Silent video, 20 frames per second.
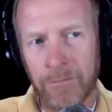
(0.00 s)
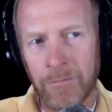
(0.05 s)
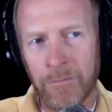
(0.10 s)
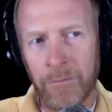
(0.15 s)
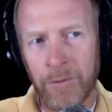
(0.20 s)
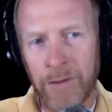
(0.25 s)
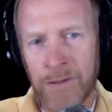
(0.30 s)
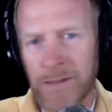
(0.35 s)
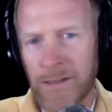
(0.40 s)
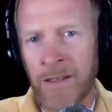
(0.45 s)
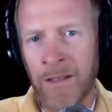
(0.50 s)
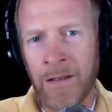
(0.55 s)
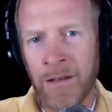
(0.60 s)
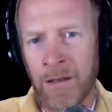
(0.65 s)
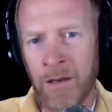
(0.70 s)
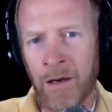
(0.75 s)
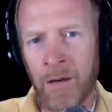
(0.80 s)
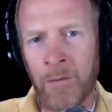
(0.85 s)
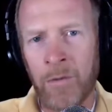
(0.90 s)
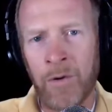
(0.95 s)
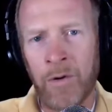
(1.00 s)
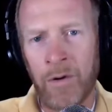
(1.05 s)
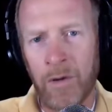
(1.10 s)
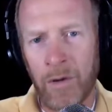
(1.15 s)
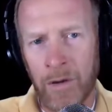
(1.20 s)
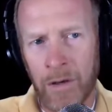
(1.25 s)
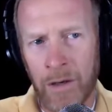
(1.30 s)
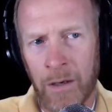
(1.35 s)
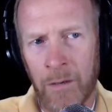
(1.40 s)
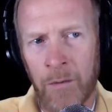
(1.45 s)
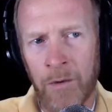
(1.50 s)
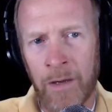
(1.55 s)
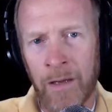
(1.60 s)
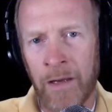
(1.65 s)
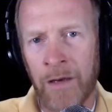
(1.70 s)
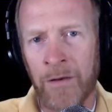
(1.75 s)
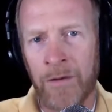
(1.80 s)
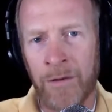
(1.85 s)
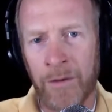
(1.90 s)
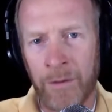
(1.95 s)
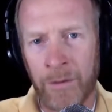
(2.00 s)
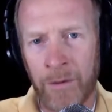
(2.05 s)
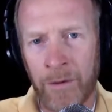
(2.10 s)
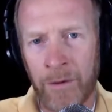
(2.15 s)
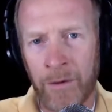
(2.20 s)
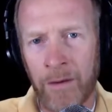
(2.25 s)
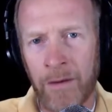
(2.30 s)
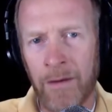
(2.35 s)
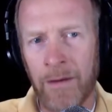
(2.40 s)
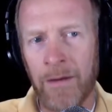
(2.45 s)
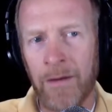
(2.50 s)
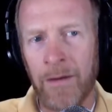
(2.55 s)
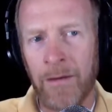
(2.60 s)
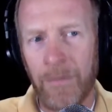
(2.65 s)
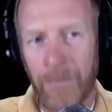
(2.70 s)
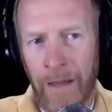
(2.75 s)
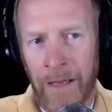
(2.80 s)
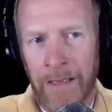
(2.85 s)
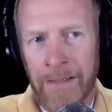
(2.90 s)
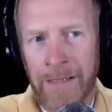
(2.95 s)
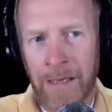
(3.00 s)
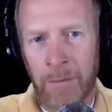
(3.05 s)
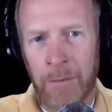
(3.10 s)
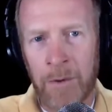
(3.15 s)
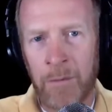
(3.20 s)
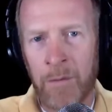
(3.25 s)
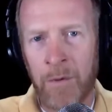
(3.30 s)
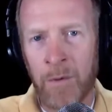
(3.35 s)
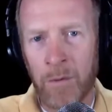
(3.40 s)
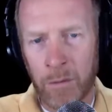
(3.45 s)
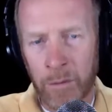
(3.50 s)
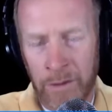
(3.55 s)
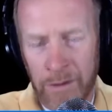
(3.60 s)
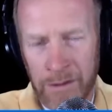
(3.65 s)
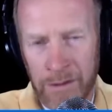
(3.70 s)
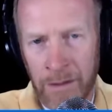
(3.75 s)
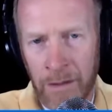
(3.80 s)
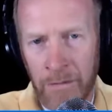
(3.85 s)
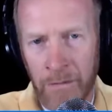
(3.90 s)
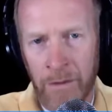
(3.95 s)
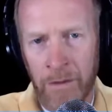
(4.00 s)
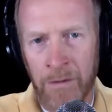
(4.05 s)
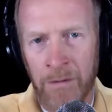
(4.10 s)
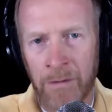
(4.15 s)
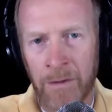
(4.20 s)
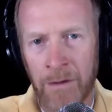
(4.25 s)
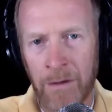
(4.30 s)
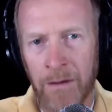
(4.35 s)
Present it in a humble attitude. That's how people will receive you.